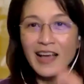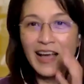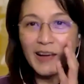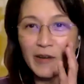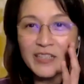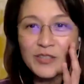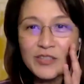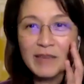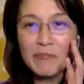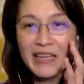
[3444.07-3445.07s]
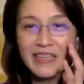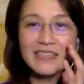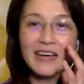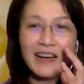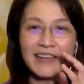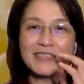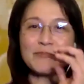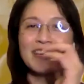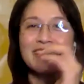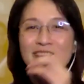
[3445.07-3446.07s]
I wanted to say Mighty Ducks,
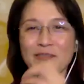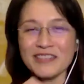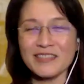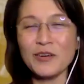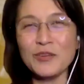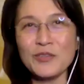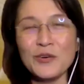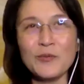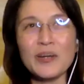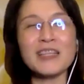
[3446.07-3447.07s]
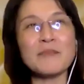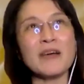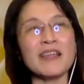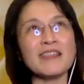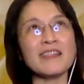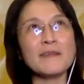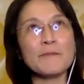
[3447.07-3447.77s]
but no, wag naman.